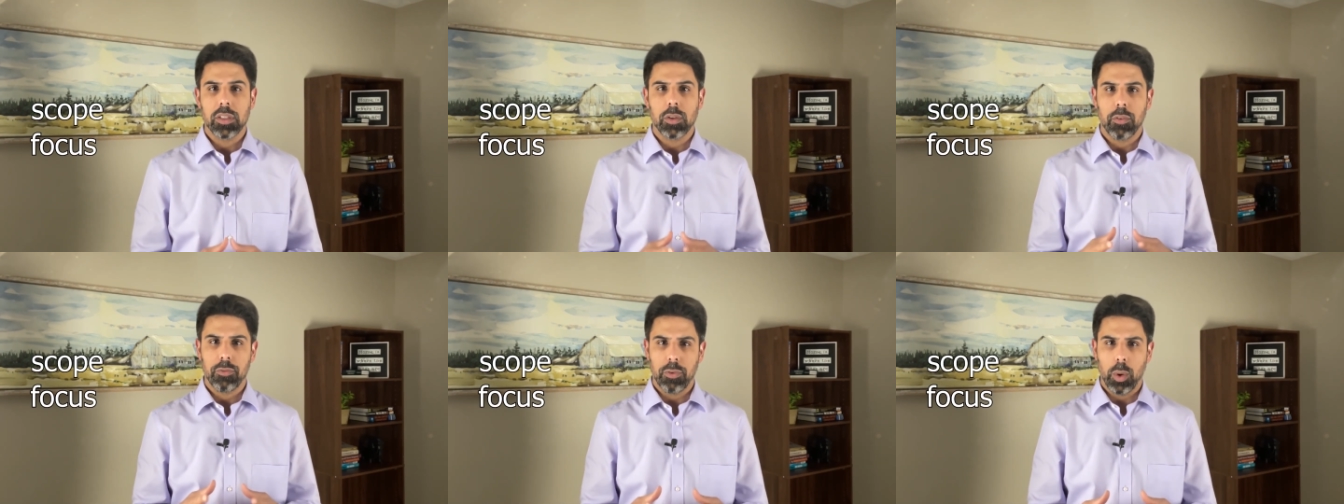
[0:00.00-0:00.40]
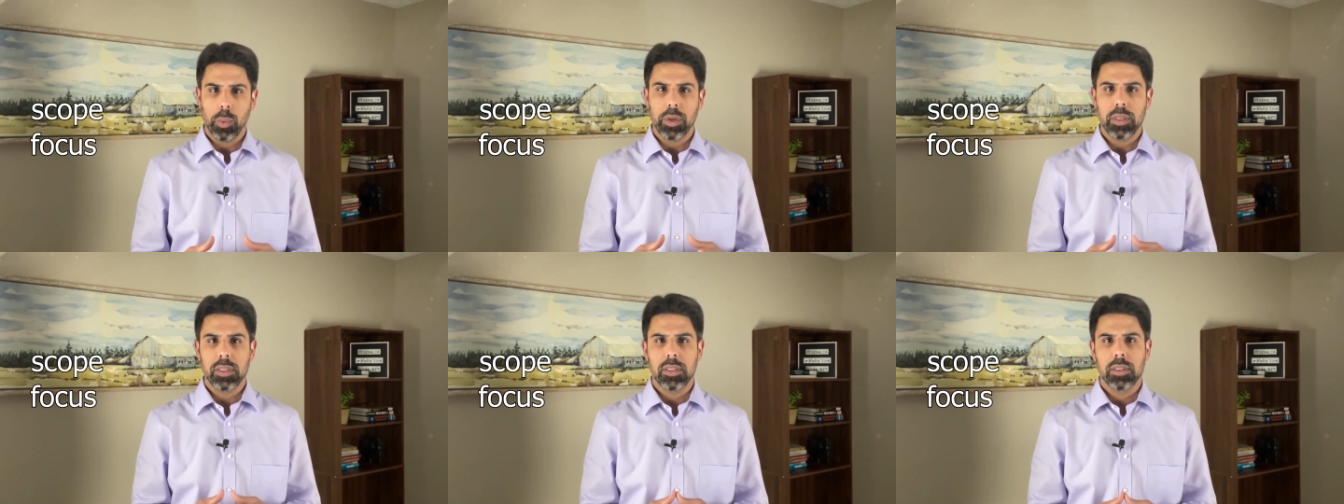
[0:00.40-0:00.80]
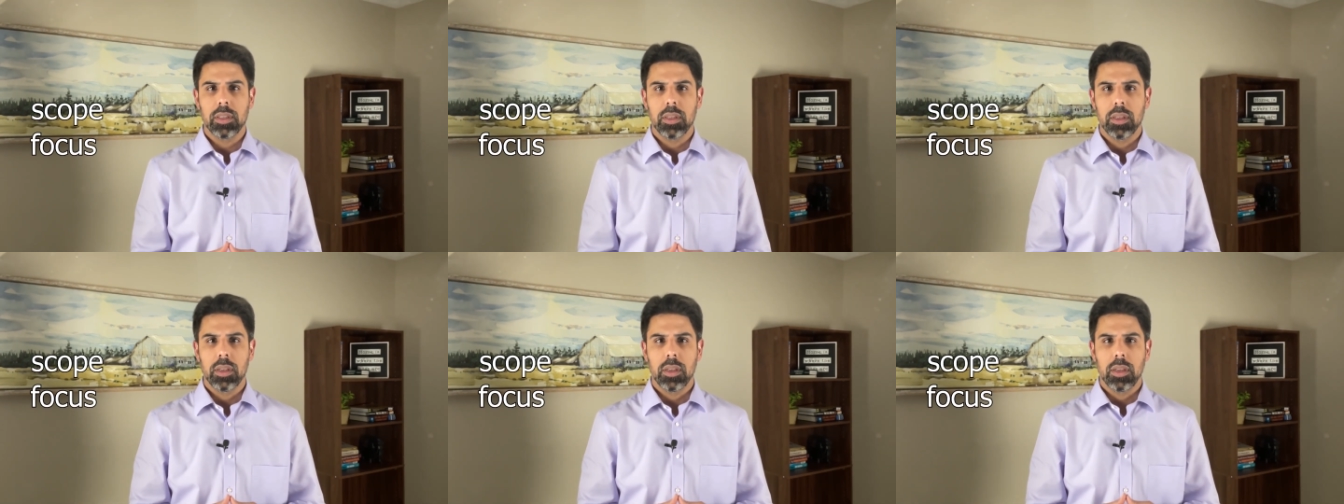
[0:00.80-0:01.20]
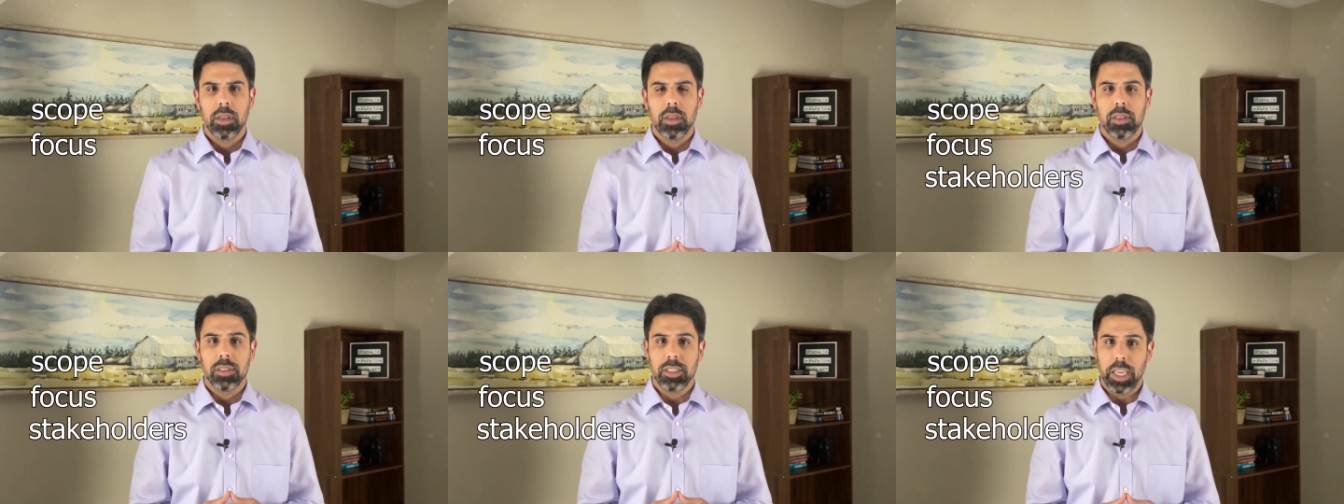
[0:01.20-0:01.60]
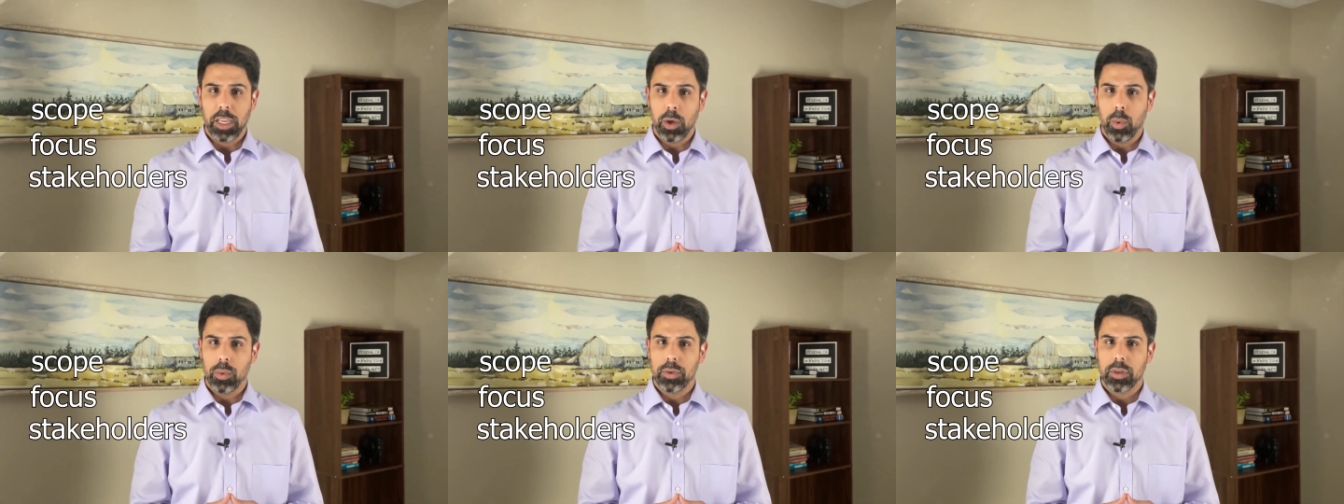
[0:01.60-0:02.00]
of focus,
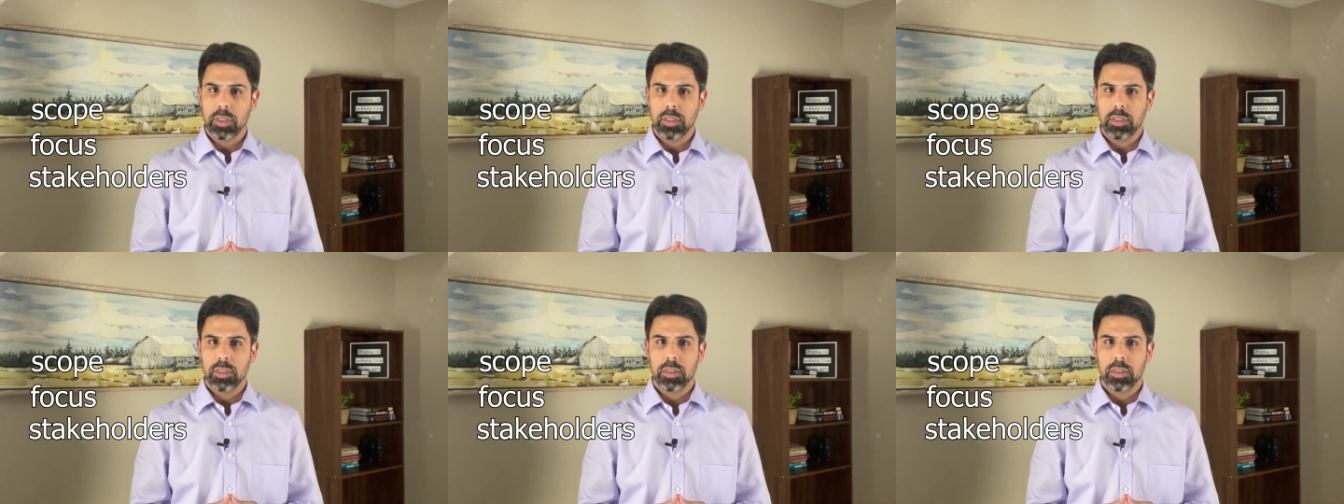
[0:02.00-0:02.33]
stakeholders,